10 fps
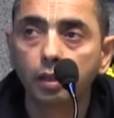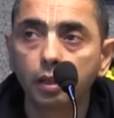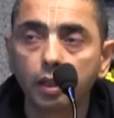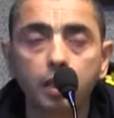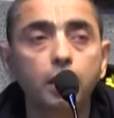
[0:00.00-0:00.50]

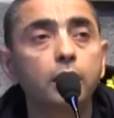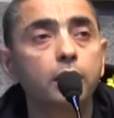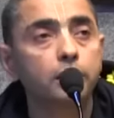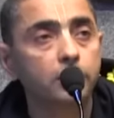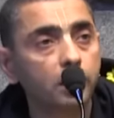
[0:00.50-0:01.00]

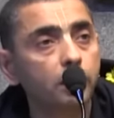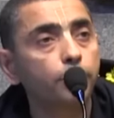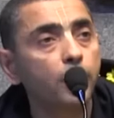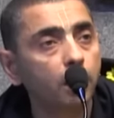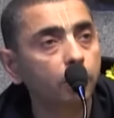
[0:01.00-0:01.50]
hear,
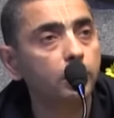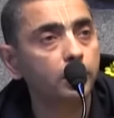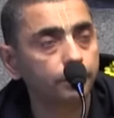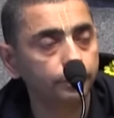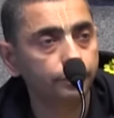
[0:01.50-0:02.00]
serve Bhagavatam,